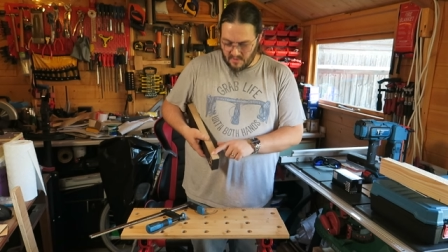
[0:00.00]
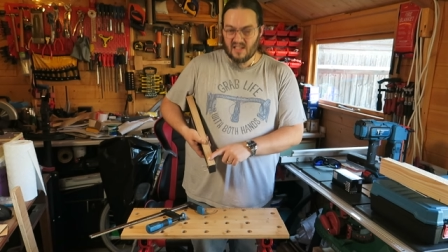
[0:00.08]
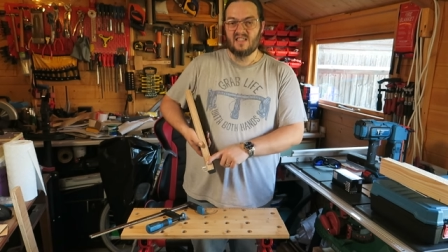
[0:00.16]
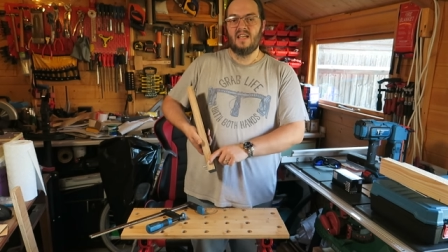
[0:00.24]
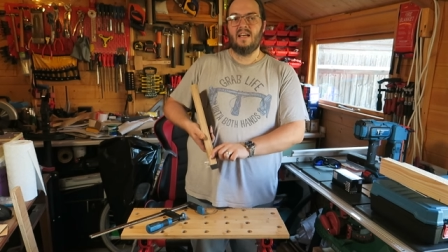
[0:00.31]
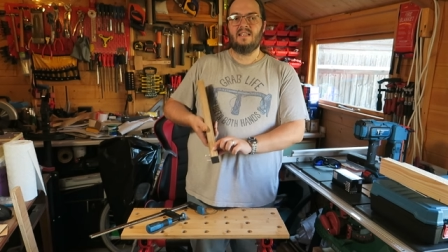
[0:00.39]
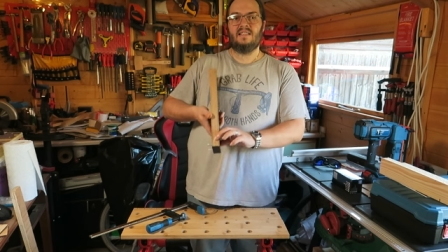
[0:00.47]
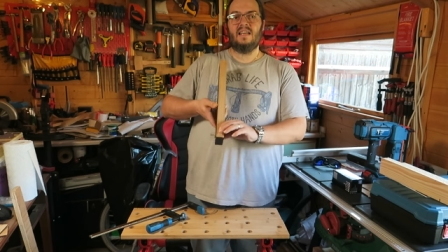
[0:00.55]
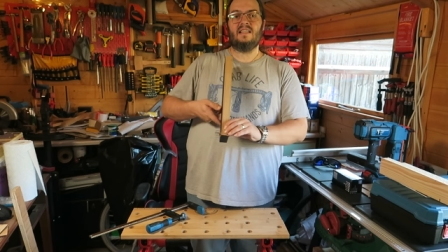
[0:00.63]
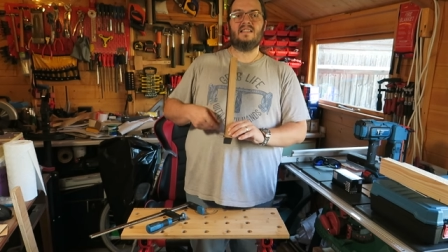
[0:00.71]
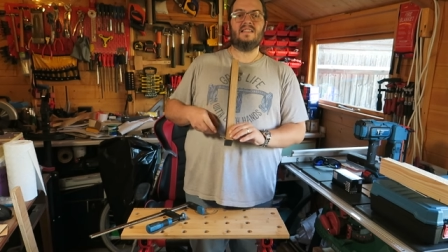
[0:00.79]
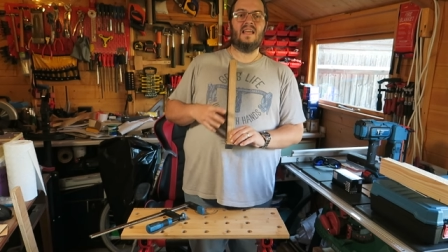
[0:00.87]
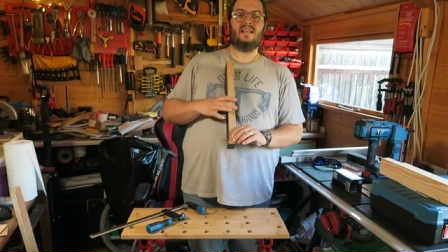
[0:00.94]
up to 60.
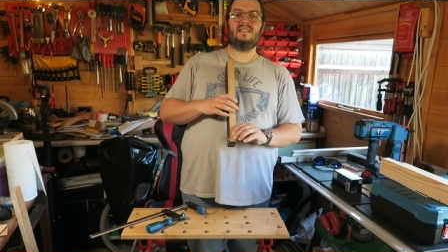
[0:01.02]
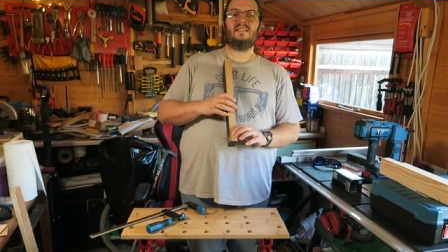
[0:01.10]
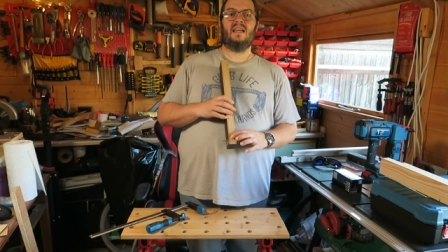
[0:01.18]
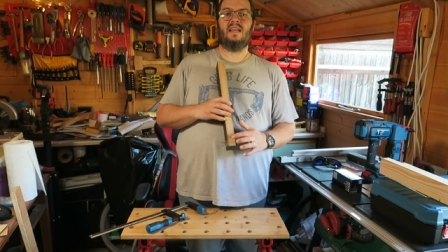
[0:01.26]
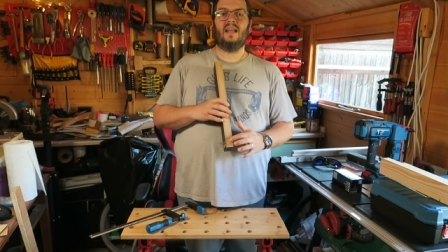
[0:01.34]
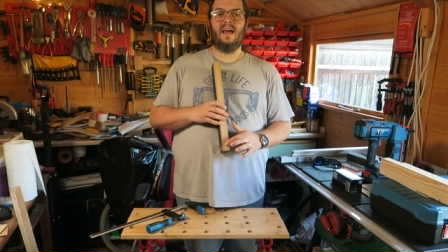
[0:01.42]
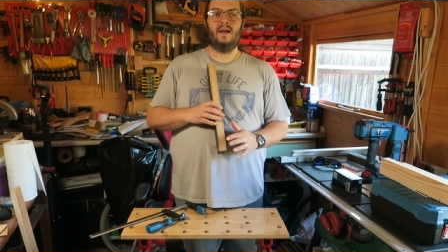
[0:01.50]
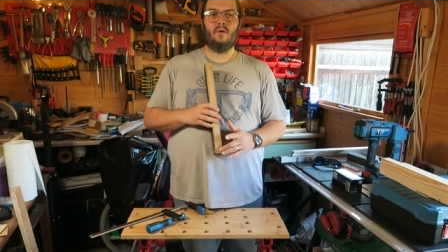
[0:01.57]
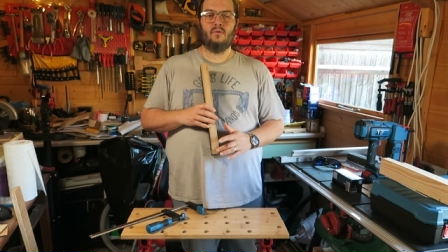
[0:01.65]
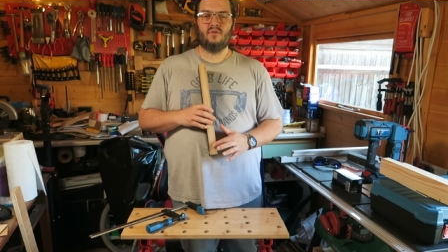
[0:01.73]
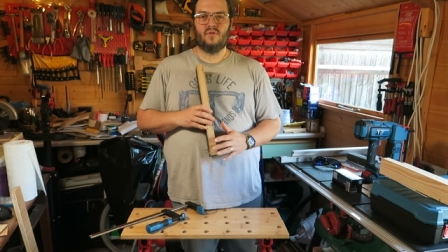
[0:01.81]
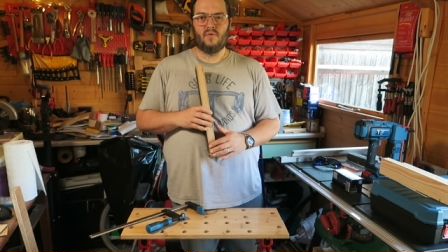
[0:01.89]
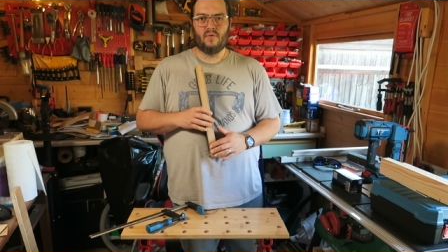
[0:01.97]
60
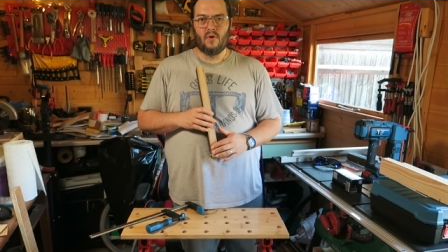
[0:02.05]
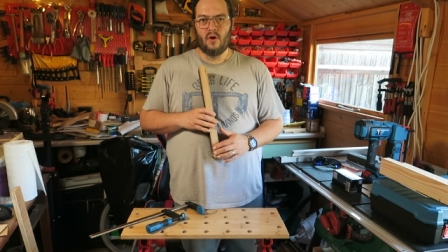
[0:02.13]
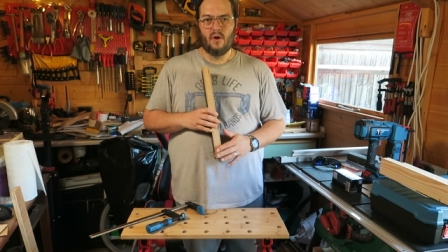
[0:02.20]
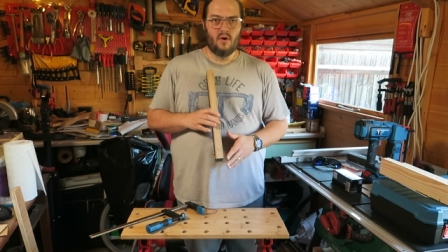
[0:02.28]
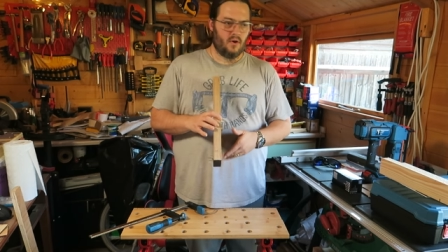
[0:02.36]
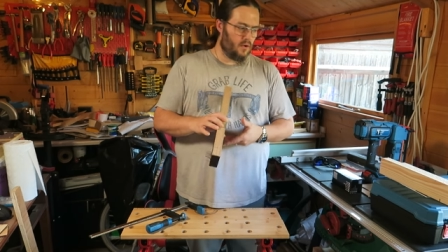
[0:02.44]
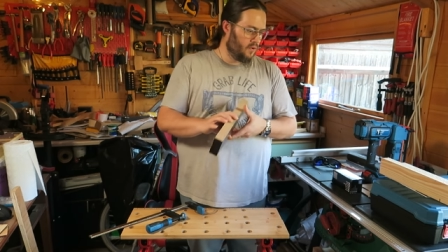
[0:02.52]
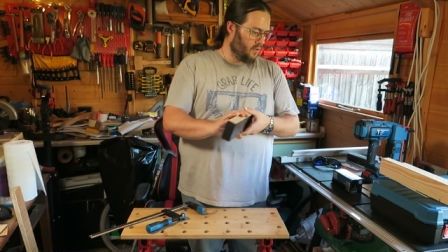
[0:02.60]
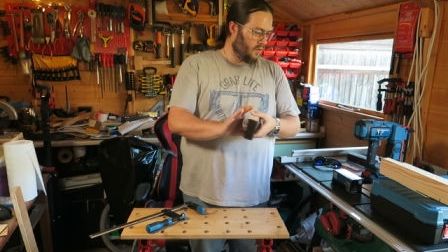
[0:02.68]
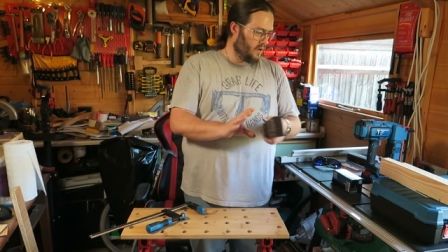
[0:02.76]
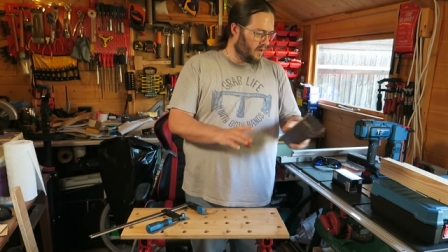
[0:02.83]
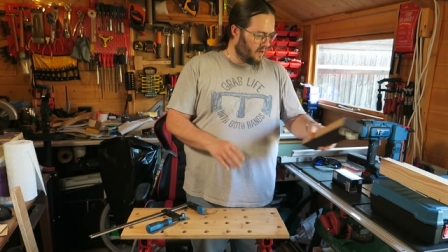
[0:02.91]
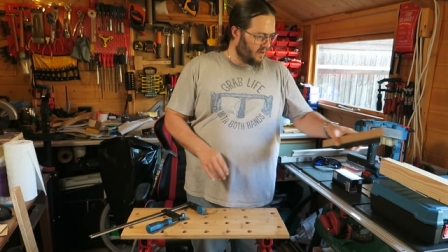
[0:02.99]
nails
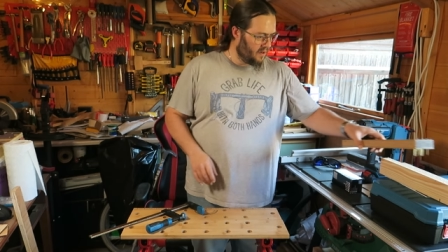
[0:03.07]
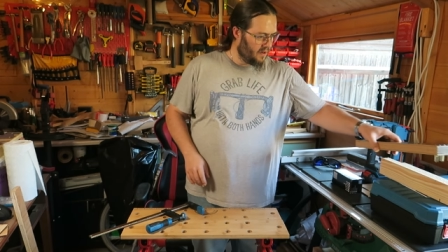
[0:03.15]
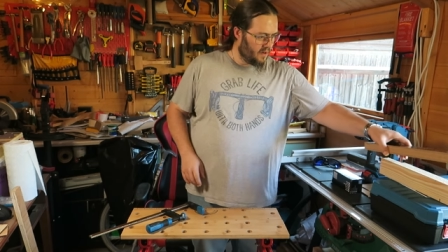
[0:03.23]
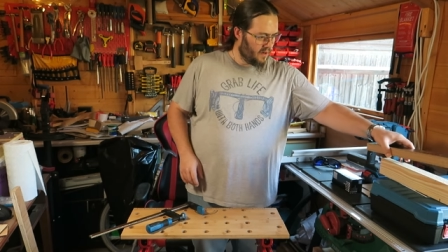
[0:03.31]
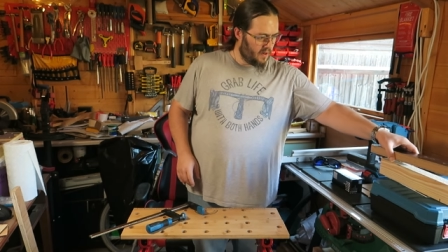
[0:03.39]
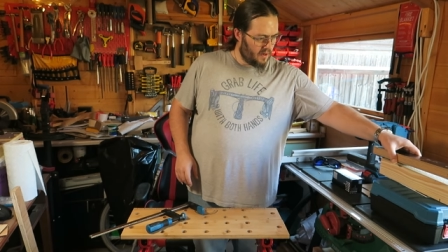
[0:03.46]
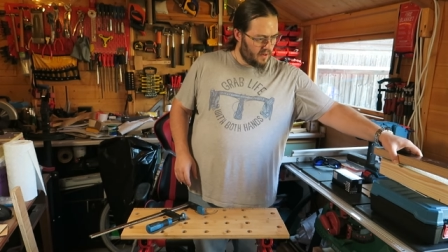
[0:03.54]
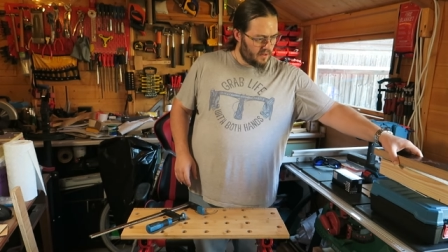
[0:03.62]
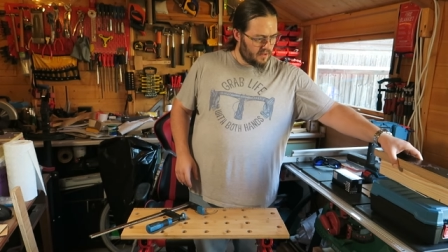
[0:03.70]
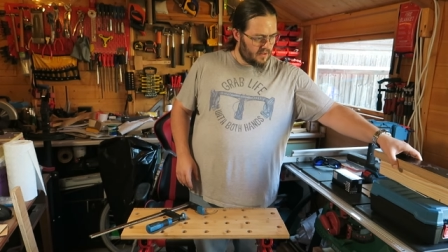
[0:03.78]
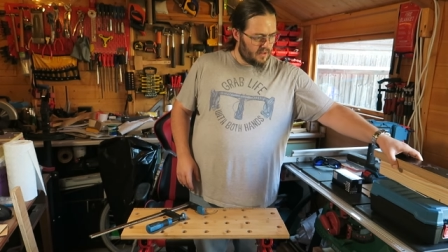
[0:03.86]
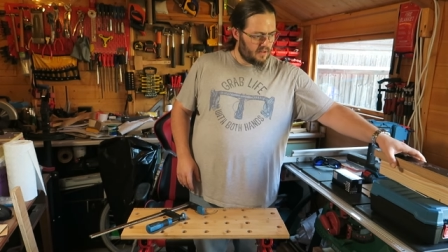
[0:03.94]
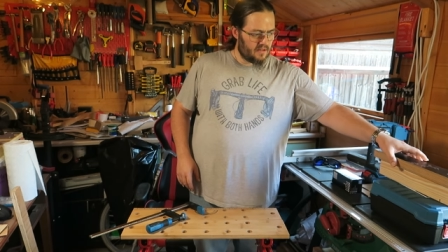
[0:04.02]
through.
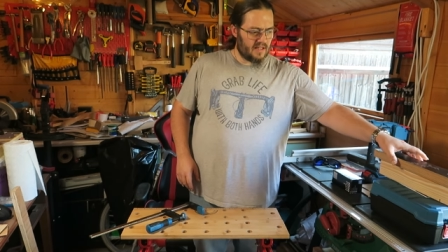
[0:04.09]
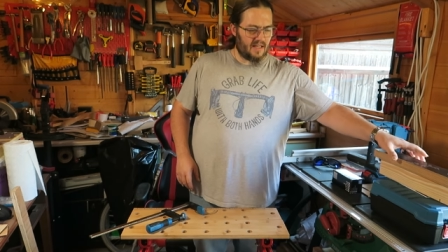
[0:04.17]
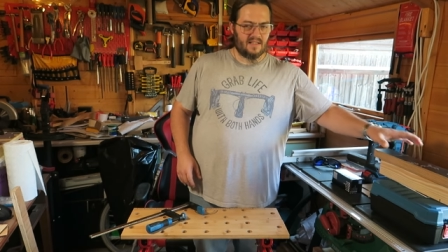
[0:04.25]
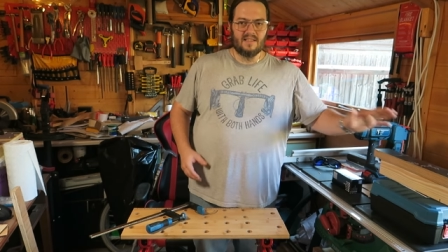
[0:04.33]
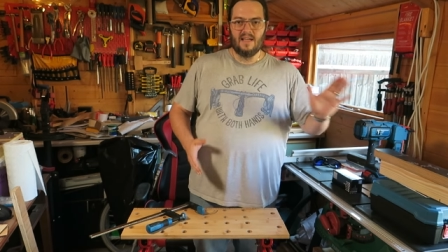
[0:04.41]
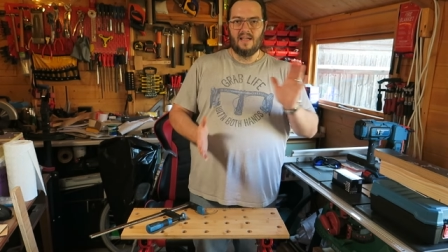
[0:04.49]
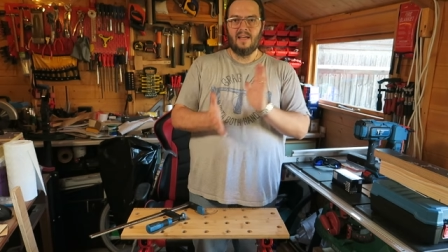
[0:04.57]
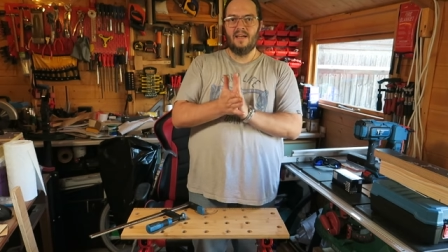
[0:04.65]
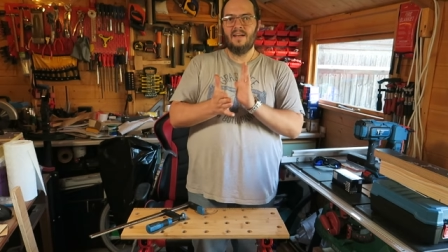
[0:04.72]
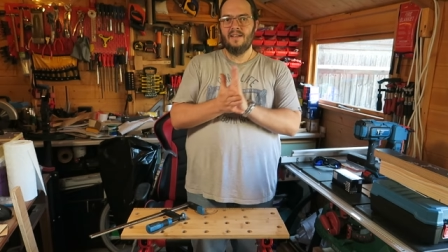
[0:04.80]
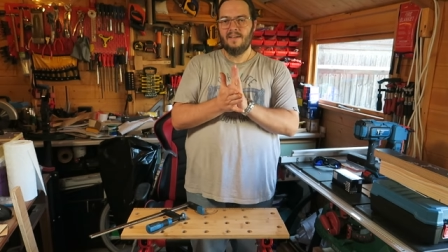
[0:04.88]
60.